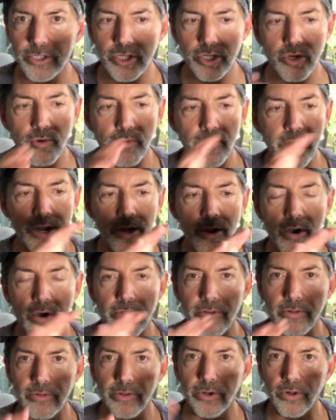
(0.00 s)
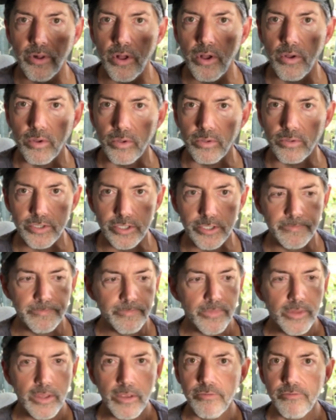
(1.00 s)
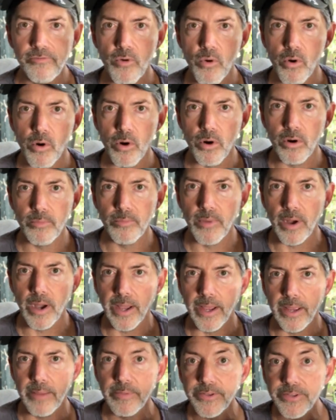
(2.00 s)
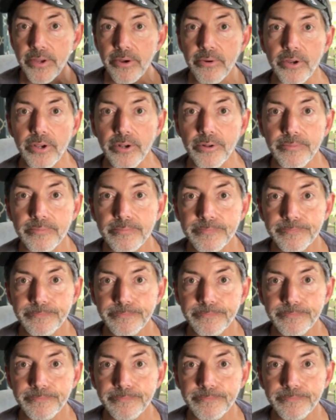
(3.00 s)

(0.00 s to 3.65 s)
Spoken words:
to create all the little holes for my material.